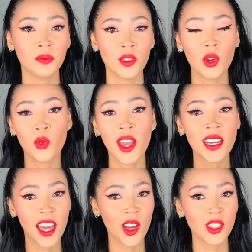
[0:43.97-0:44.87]
Right
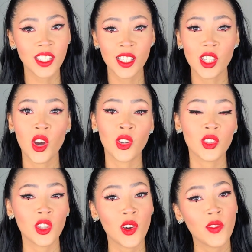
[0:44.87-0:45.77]
now, since
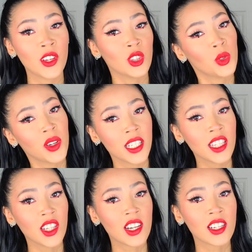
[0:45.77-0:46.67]
October
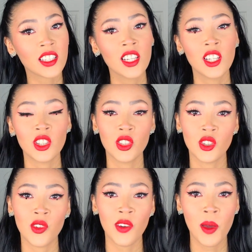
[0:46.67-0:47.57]
23rd to
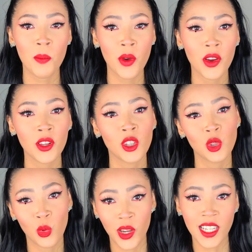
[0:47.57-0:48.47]
November
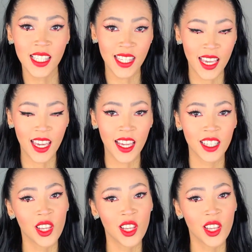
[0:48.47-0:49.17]
22nd,